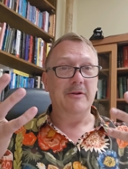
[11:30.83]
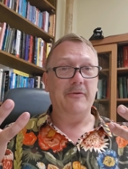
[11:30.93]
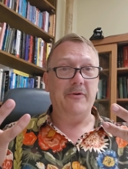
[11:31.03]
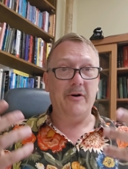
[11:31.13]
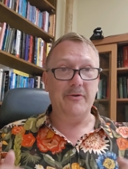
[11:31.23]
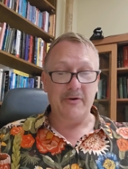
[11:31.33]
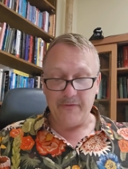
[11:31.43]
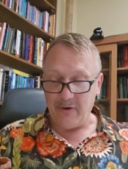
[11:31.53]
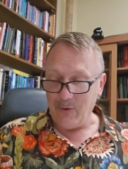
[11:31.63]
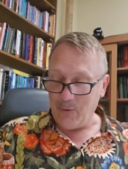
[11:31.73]
the Father
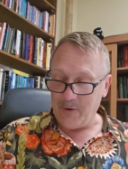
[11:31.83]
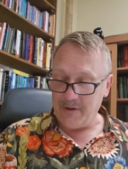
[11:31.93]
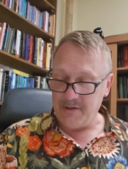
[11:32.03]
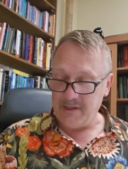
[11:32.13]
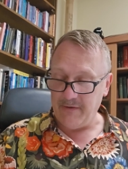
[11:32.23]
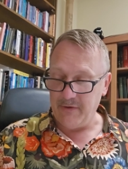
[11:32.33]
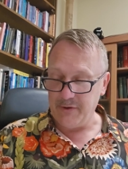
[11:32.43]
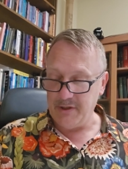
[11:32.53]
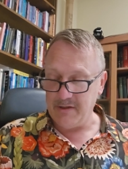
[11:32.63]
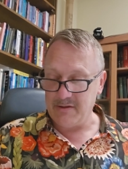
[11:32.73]
of our Lord and Savior
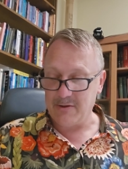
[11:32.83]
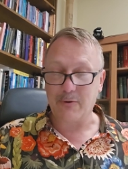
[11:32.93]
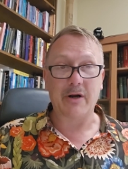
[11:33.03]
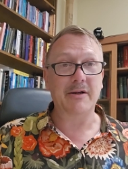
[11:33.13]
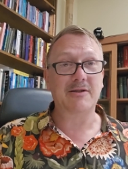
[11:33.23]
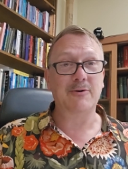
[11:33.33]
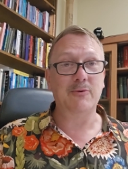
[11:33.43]
Jesus Christ,